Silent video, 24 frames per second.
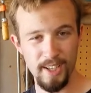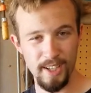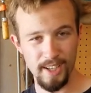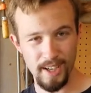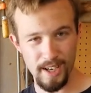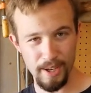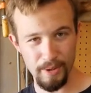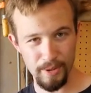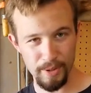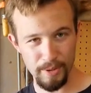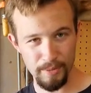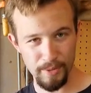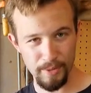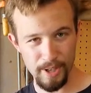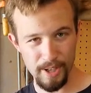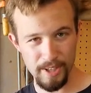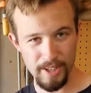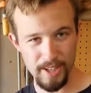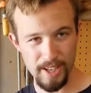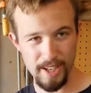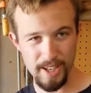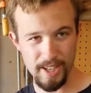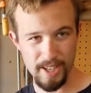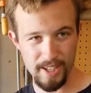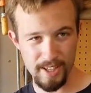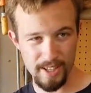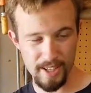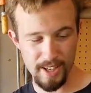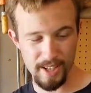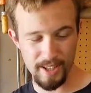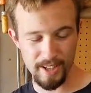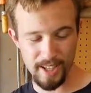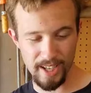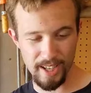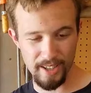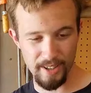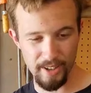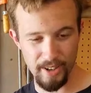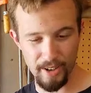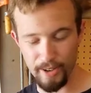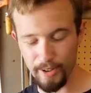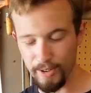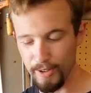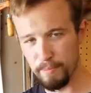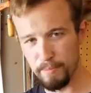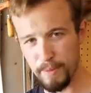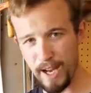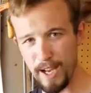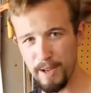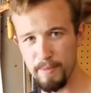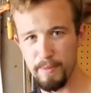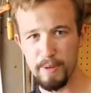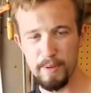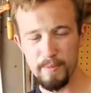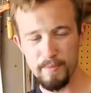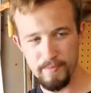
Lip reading: I wouldn't want any of y'all getting hurt. Pipe